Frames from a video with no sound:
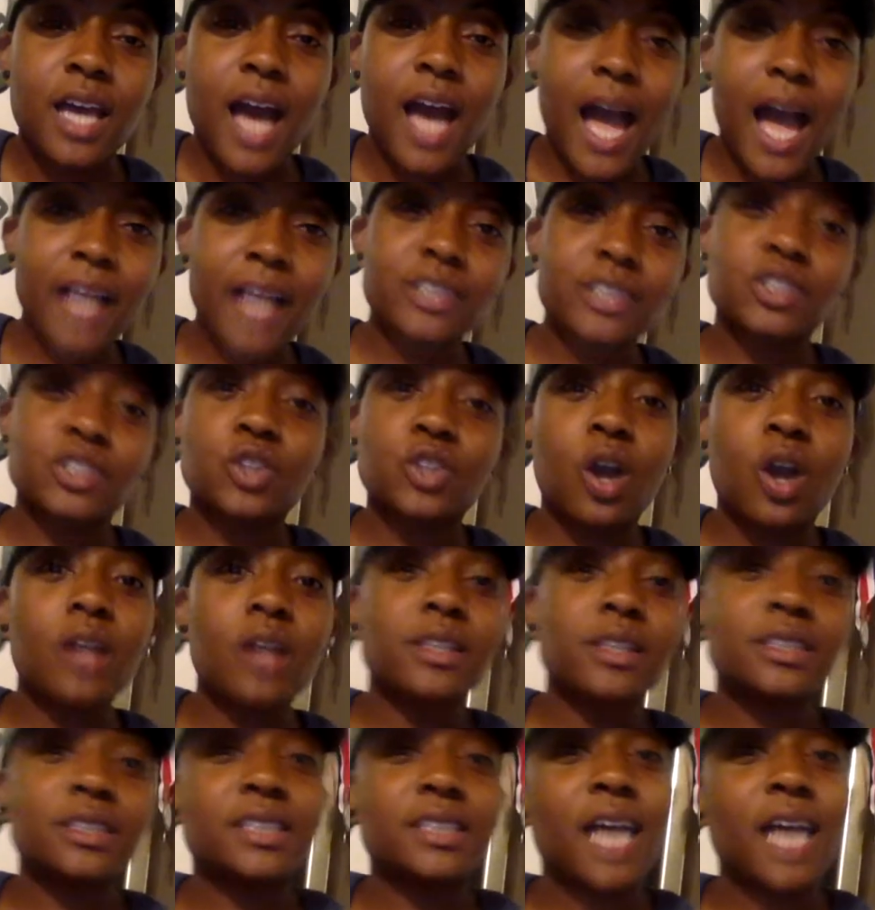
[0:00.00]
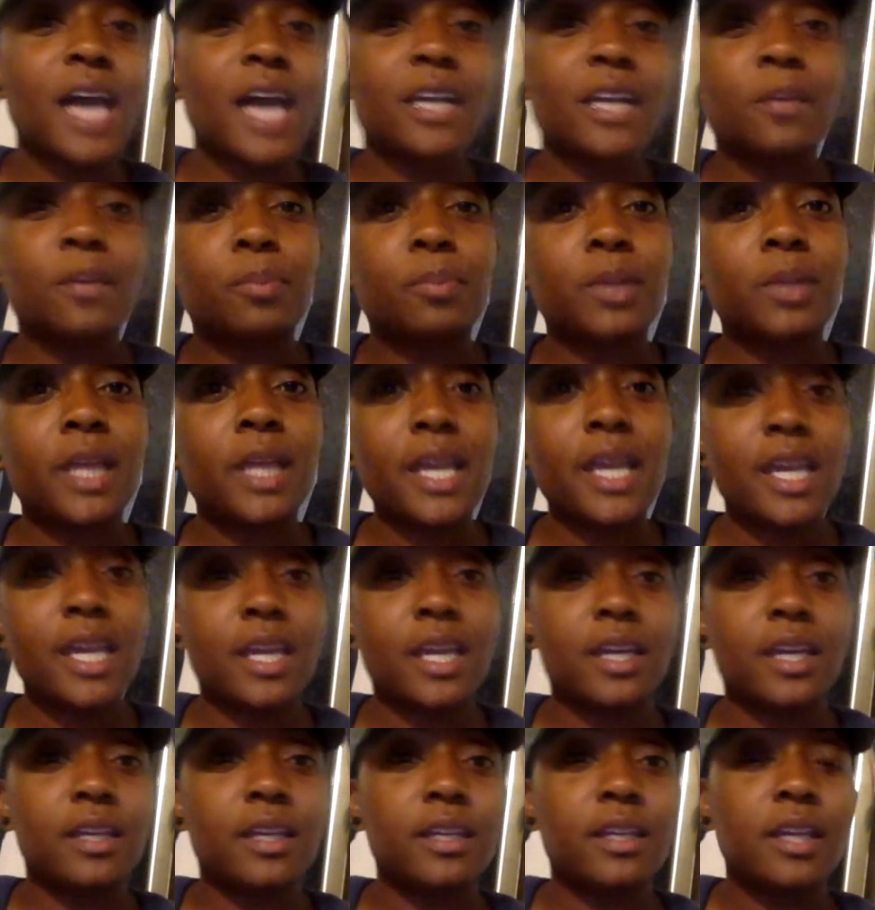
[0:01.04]
I can start designing a
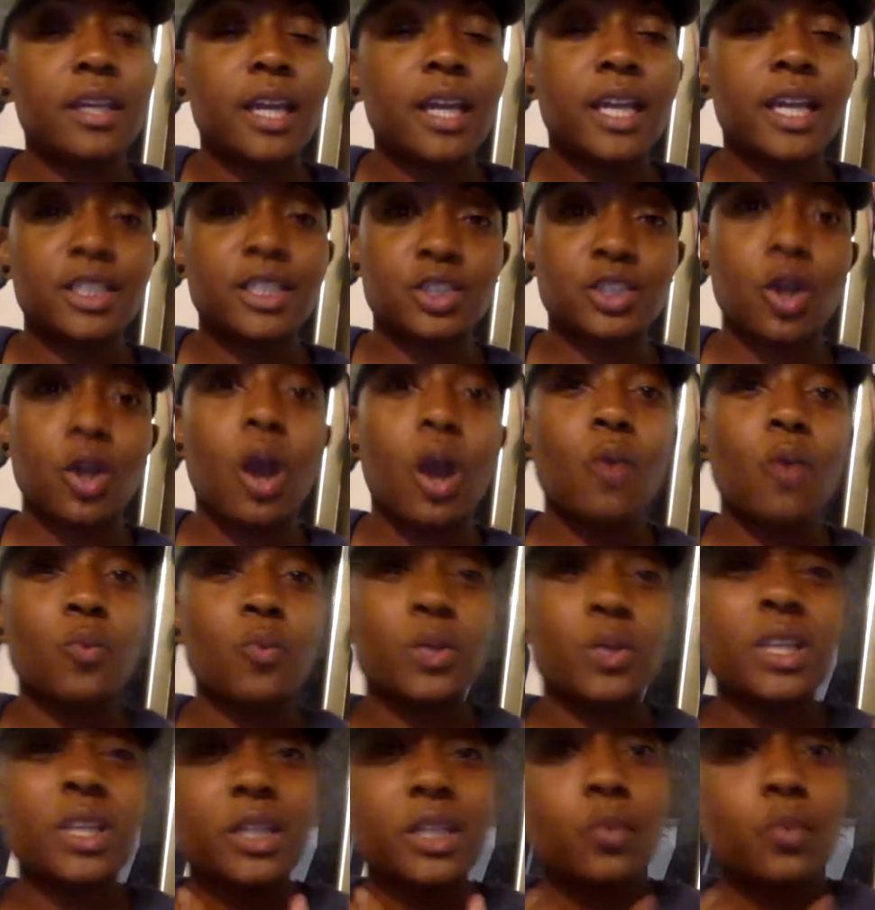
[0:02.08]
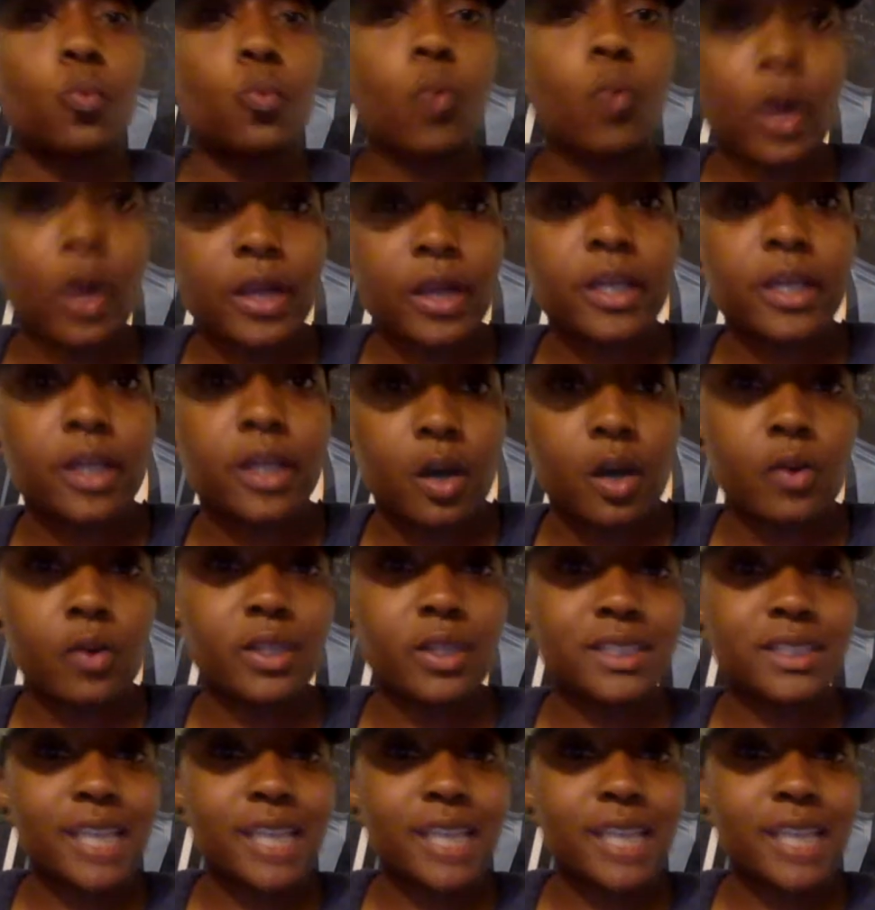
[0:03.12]
plan and start really working on it,